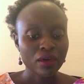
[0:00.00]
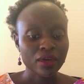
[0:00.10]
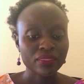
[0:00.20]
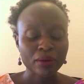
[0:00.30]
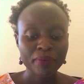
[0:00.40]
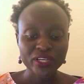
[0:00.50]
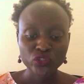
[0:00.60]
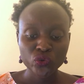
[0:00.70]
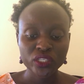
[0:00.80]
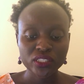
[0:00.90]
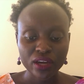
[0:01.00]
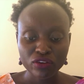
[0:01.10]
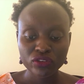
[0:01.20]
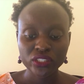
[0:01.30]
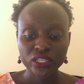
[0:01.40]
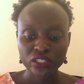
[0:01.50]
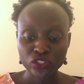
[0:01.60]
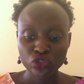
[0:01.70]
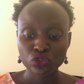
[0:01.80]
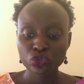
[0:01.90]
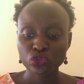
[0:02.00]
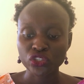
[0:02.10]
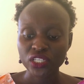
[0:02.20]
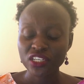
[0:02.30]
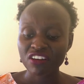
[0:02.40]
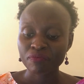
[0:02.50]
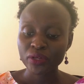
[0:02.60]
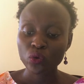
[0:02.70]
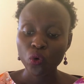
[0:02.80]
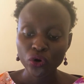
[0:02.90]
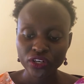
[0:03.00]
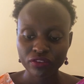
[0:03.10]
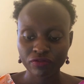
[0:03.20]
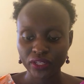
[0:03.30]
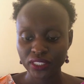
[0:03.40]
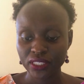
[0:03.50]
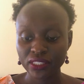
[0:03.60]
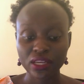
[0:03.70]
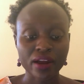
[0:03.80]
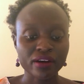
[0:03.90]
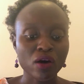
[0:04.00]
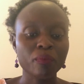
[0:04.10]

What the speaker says: In the past weeks, countries and institutions that have been hoarding vaccines are now